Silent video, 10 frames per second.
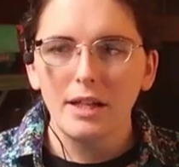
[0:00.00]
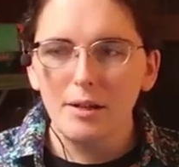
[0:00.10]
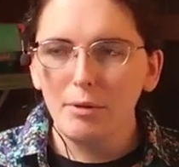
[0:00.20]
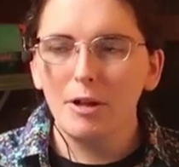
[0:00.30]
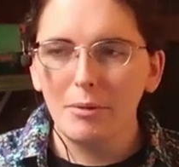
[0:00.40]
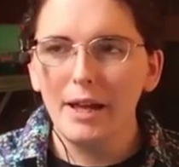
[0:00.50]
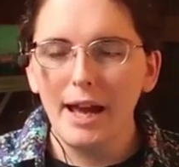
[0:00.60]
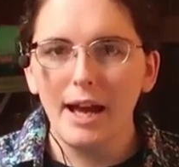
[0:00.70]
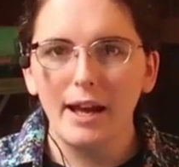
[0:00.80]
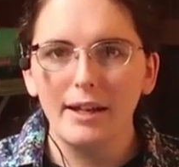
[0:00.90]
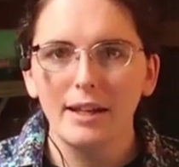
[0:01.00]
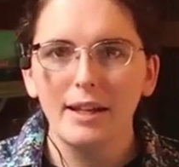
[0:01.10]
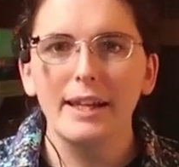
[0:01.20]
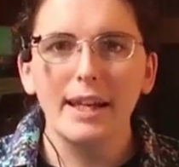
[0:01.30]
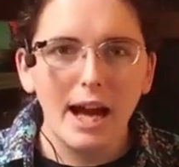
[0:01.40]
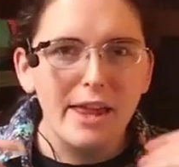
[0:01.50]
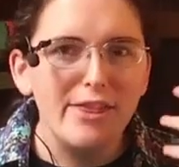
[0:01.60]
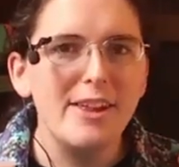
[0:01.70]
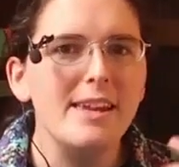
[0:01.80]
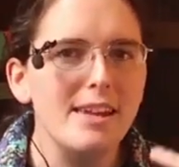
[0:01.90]
he probably had, I
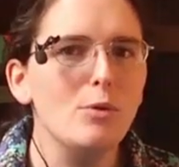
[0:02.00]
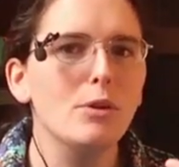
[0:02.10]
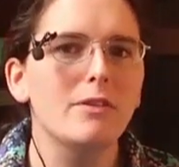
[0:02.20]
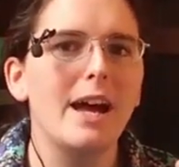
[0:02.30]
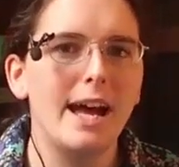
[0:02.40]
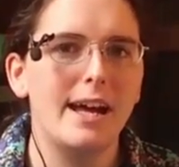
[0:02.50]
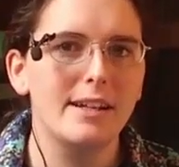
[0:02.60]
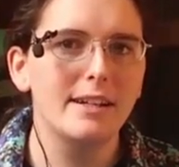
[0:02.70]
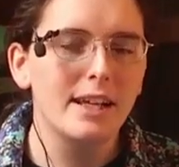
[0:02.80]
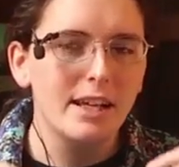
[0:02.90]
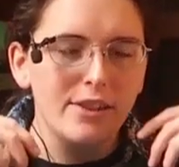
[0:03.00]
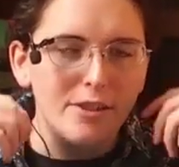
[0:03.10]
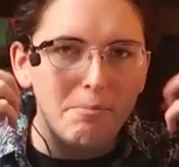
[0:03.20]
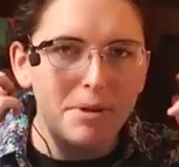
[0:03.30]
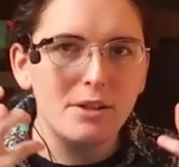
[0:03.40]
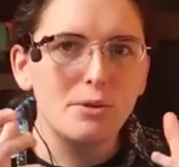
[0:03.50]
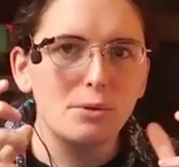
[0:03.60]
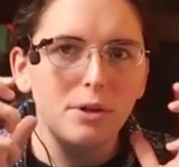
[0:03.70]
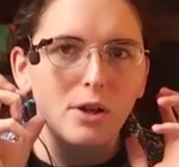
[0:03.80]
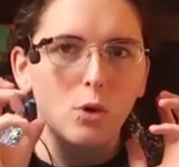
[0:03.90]
think he would have had the
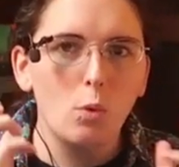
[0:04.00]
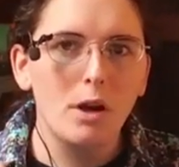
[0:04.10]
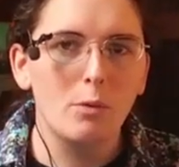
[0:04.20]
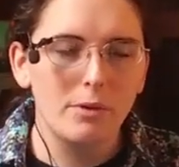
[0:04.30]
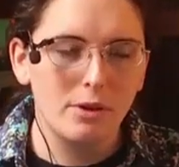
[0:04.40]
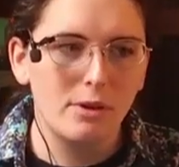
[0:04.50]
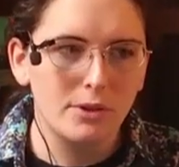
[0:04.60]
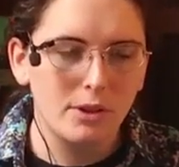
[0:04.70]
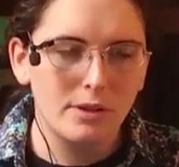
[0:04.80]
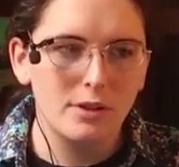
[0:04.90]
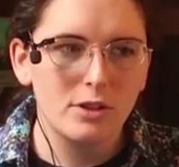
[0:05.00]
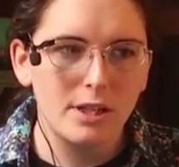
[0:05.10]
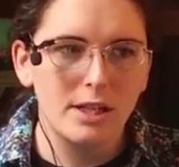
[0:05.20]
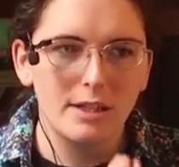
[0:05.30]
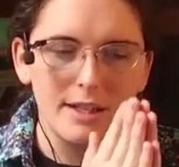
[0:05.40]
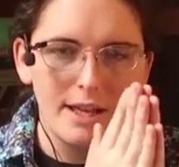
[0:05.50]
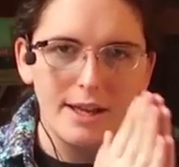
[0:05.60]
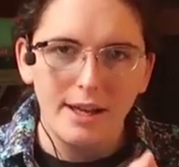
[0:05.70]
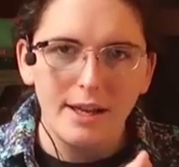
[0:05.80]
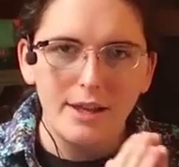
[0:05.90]
mental wherewithal to understand
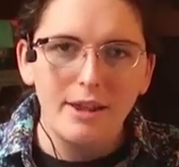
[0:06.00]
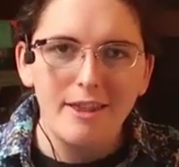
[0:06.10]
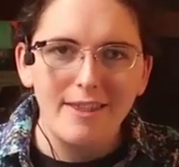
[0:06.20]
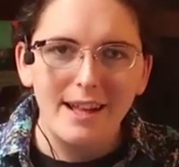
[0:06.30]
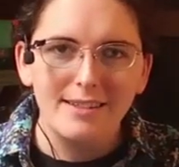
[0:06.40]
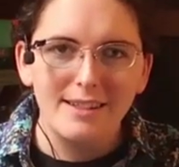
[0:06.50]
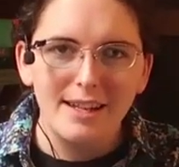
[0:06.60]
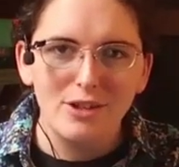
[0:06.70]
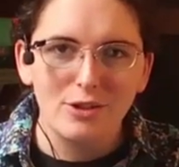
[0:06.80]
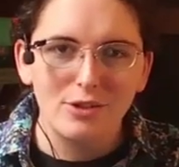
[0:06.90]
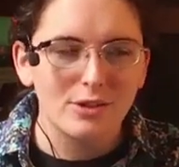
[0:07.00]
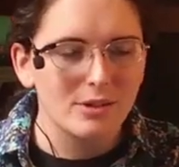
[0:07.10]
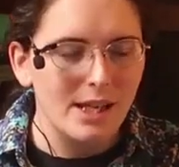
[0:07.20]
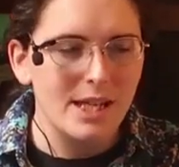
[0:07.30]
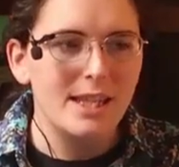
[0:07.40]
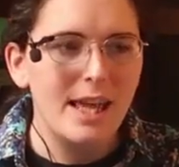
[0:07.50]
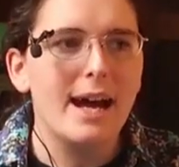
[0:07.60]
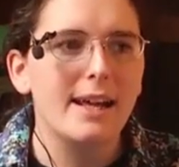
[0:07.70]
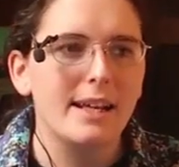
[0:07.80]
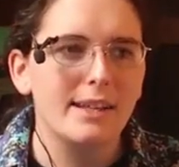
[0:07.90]
that's dangerous, and
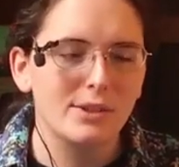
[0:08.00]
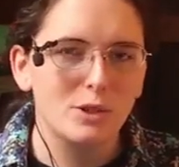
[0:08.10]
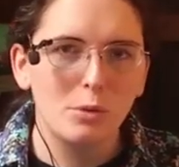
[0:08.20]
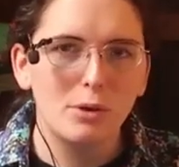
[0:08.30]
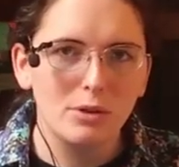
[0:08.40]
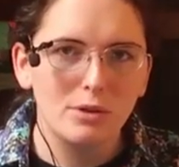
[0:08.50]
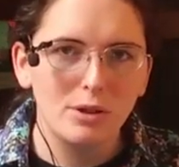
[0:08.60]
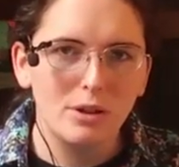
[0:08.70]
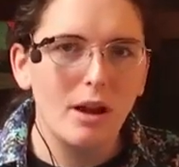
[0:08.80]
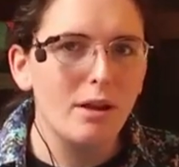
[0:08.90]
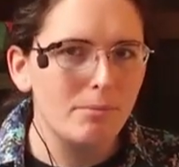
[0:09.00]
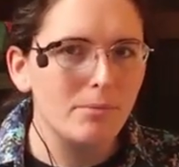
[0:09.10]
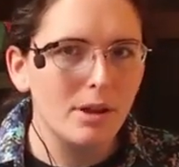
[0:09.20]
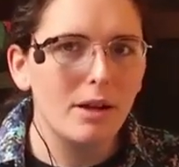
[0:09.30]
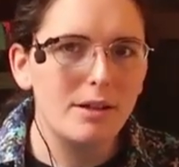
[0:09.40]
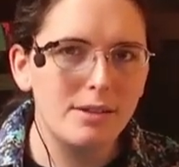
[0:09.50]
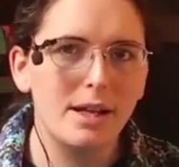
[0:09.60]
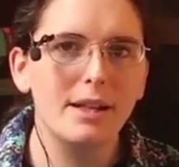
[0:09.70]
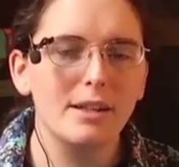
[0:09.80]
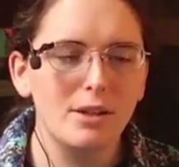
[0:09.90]
that has
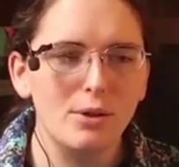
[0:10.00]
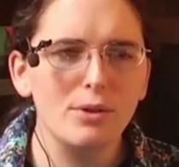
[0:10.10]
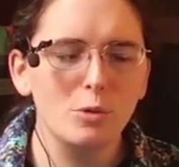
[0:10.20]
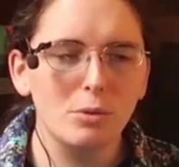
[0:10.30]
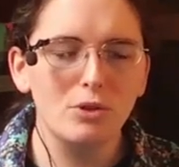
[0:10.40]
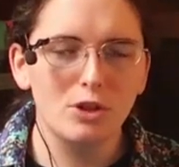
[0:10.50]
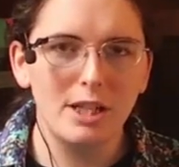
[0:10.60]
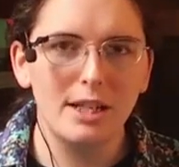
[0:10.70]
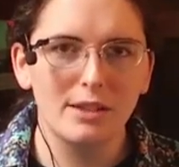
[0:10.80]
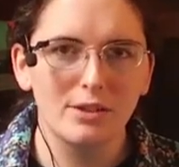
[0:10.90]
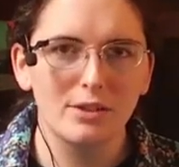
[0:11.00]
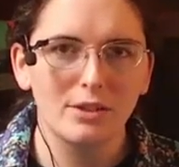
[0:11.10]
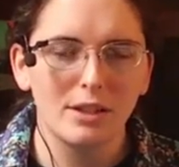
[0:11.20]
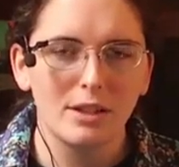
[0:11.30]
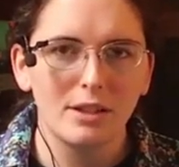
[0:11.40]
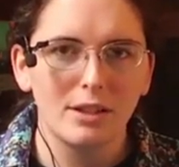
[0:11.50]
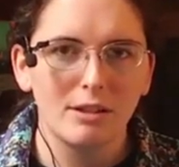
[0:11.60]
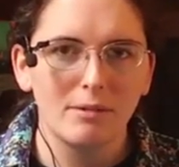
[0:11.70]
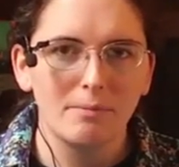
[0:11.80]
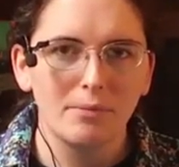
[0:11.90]
a noticeable chance
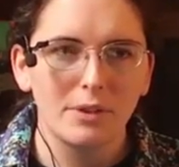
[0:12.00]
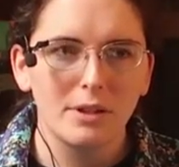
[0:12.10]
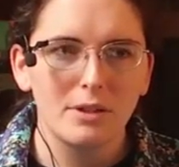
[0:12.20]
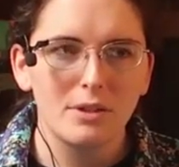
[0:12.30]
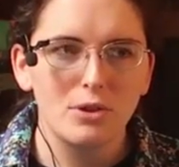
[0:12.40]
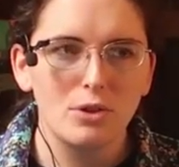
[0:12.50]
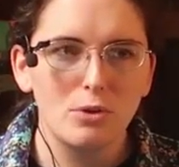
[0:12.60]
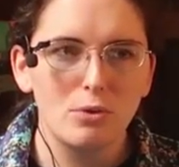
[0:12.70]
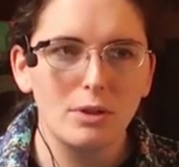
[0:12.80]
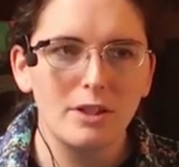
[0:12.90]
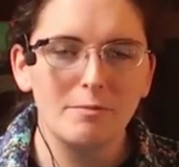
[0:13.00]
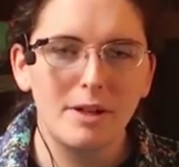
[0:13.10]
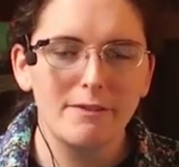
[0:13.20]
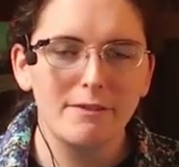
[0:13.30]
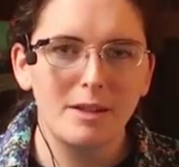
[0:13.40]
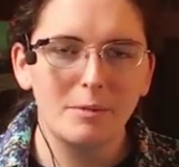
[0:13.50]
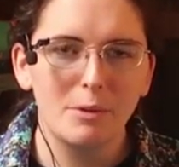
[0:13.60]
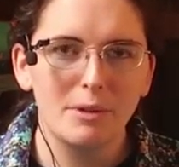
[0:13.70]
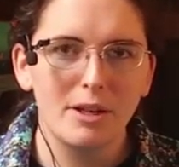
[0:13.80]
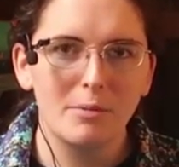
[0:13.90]
to leave my
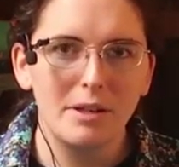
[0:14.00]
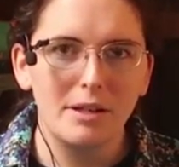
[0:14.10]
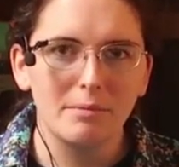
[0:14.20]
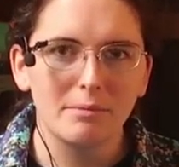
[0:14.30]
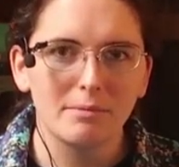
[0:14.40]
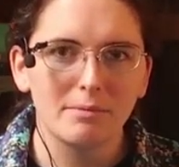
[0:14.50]
family without me.